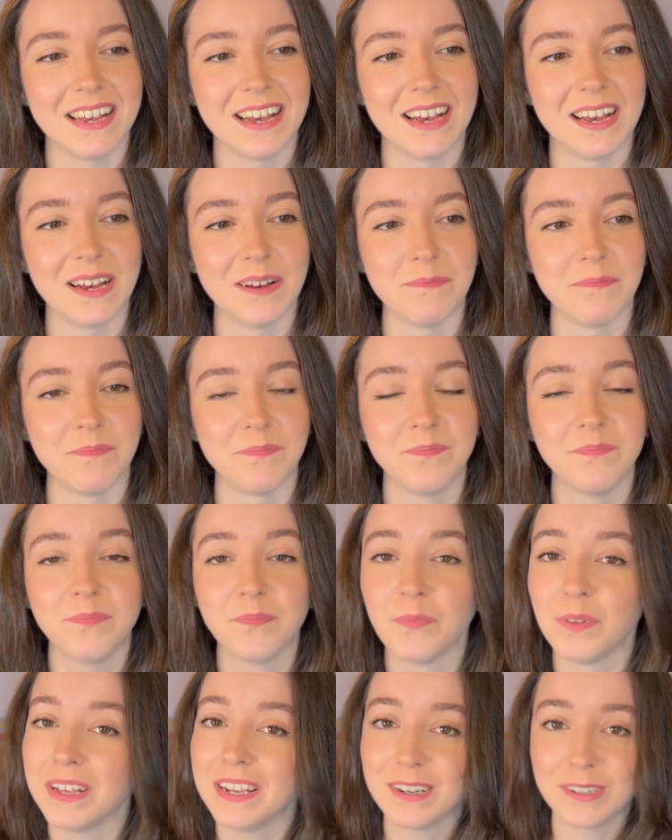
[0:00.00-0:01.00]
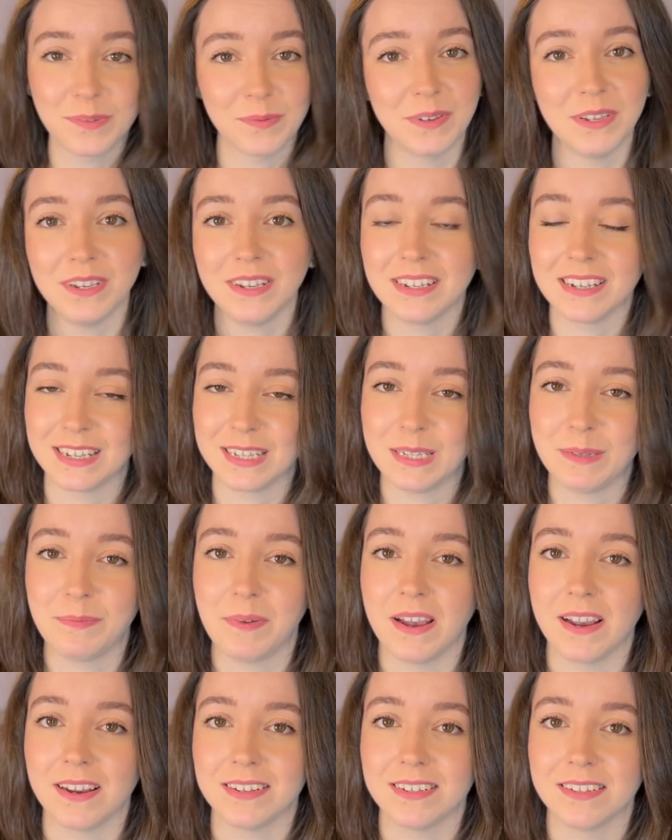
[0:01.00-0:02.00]
um, well, here's what you can
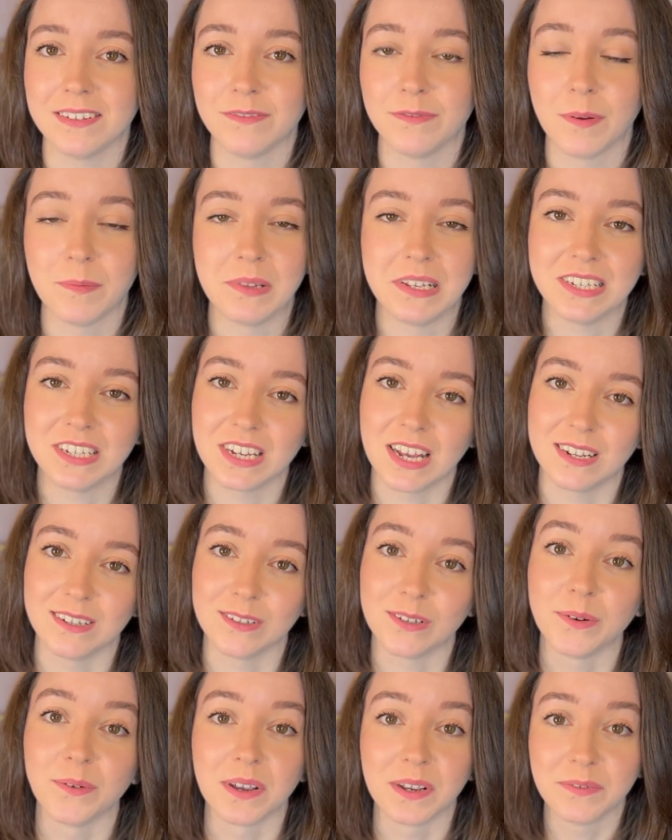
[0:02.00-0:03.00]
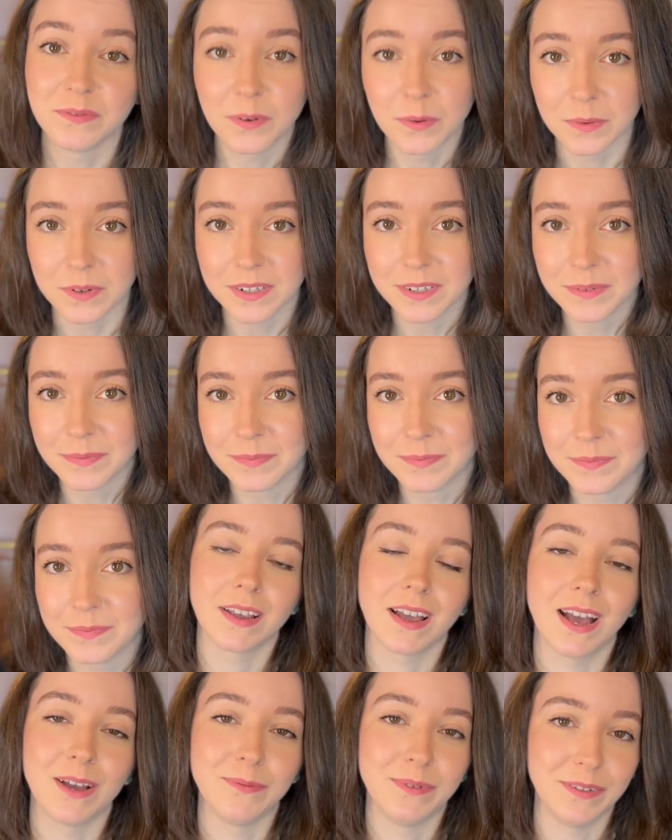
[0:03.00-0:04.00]
expect from this channel going forward.
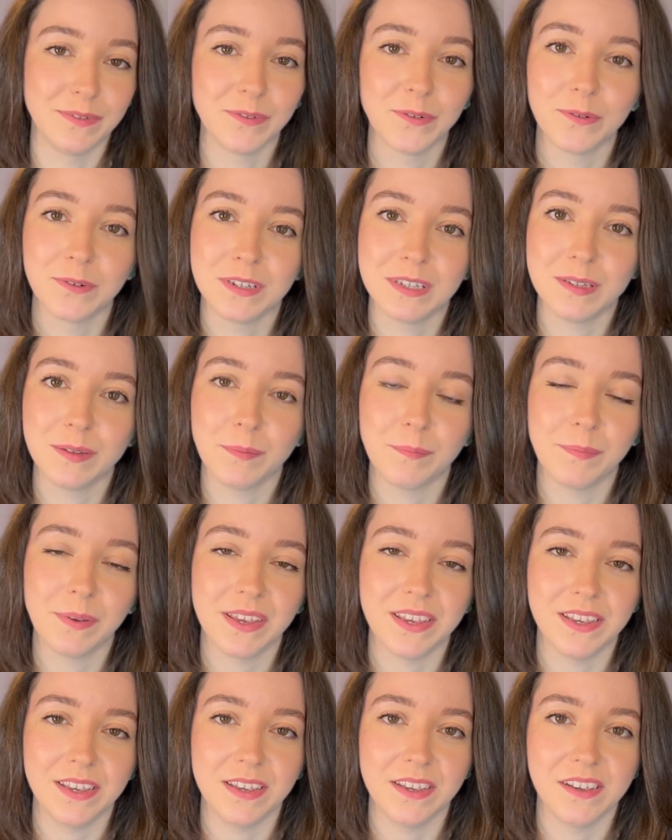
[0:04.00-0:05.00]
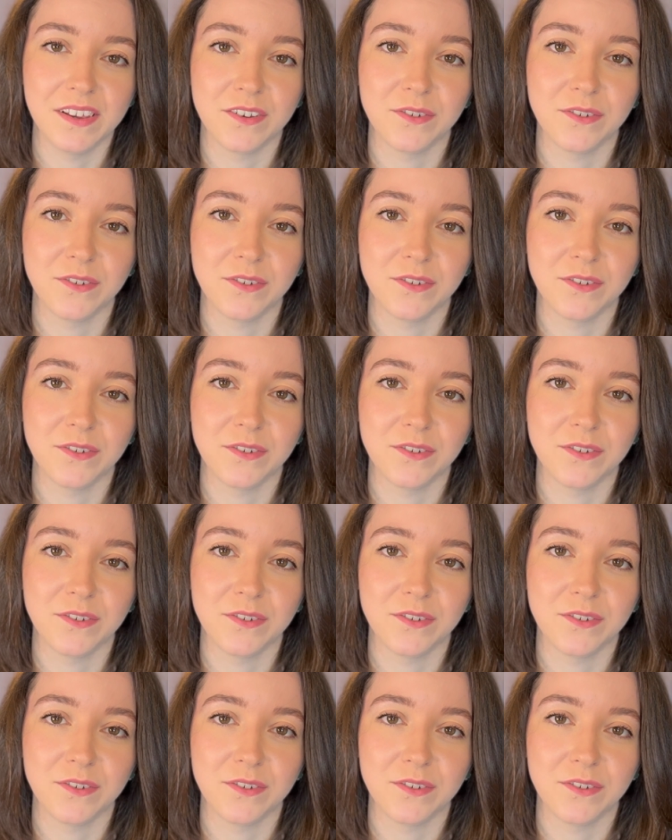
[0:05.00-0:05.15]
I will of course be